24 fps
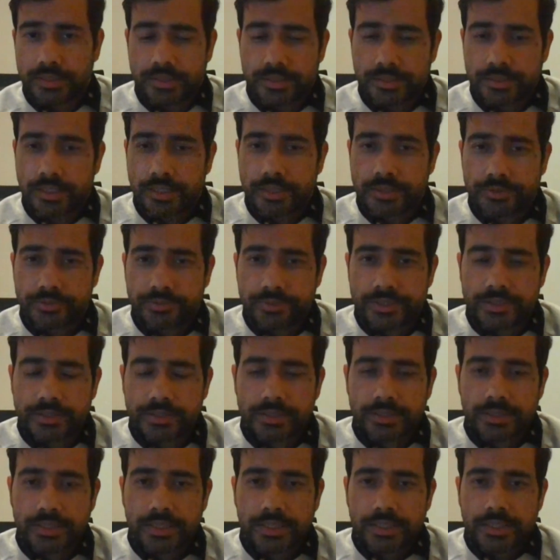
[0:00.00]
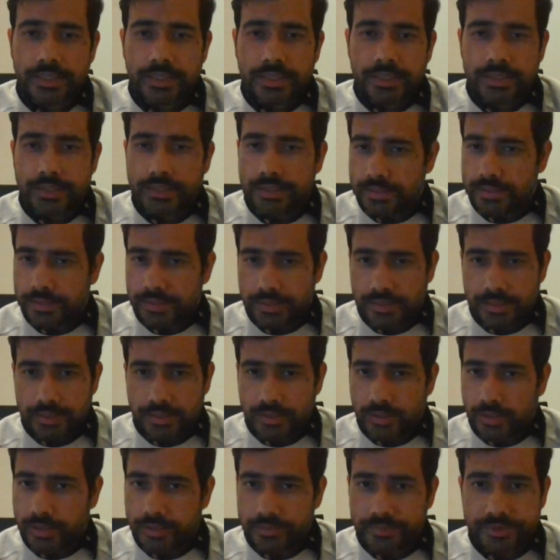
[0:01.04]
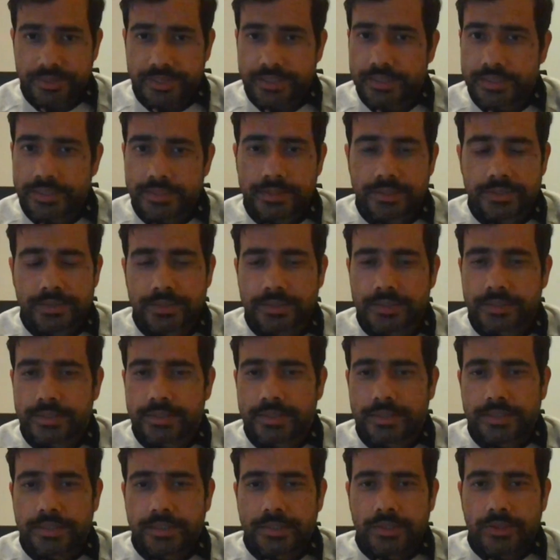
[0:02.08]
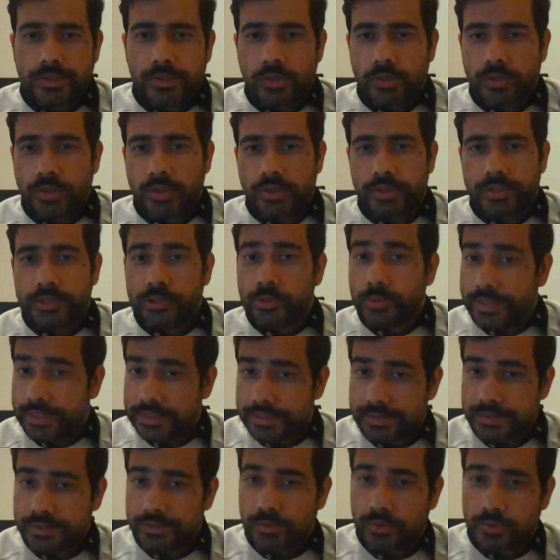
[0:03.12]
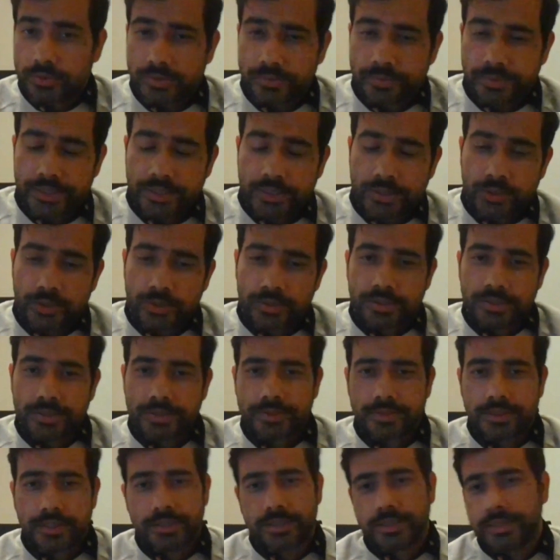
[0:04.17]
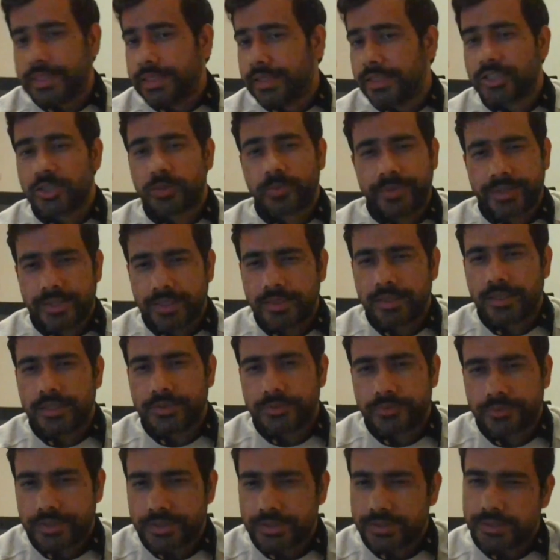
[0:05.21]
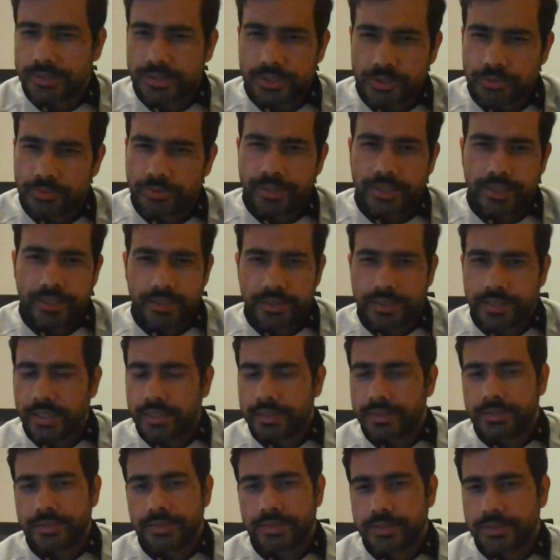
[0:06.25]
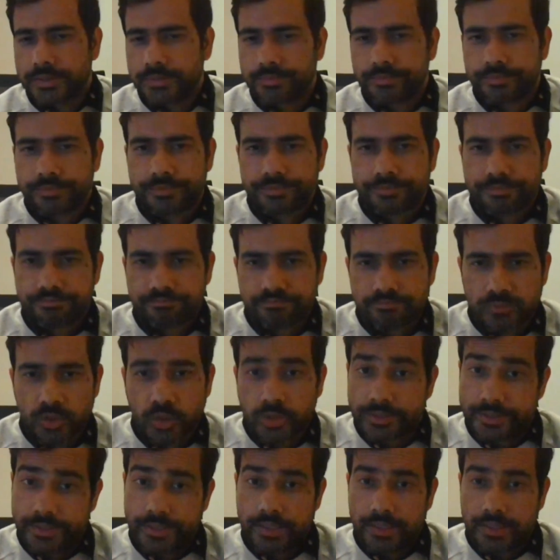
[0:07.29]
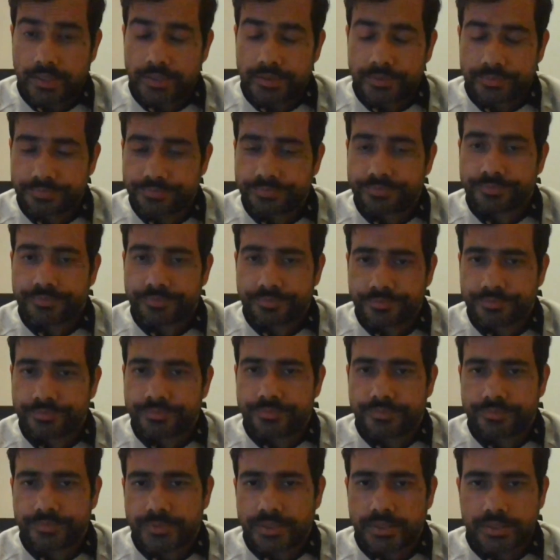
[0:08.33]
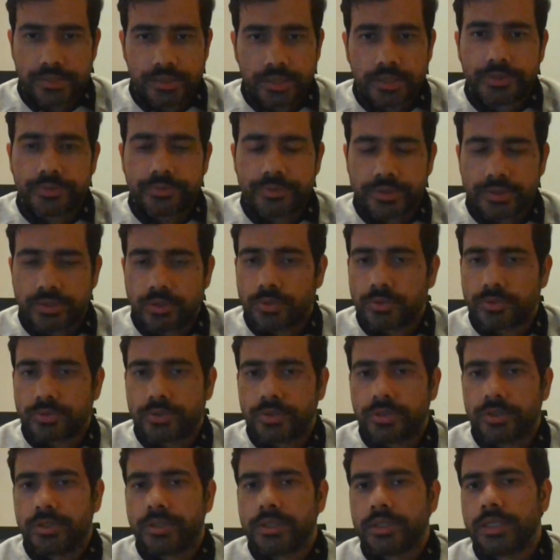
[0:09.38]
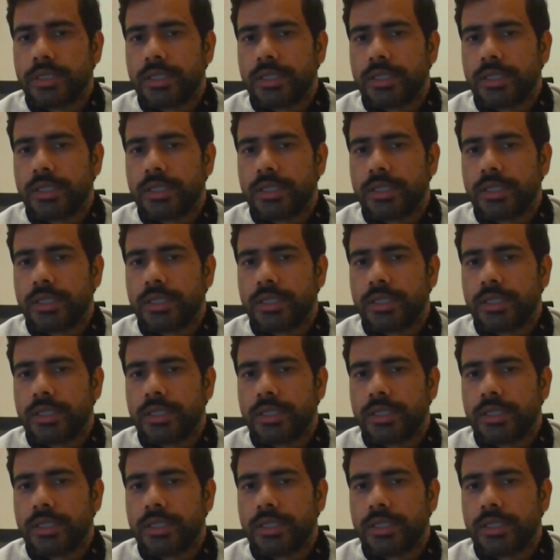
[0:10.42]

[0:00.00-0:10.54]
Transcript: countries, Arab cities, or US is also very good. Other English speaking countries, UK, Canada, Australia, these countries are also good.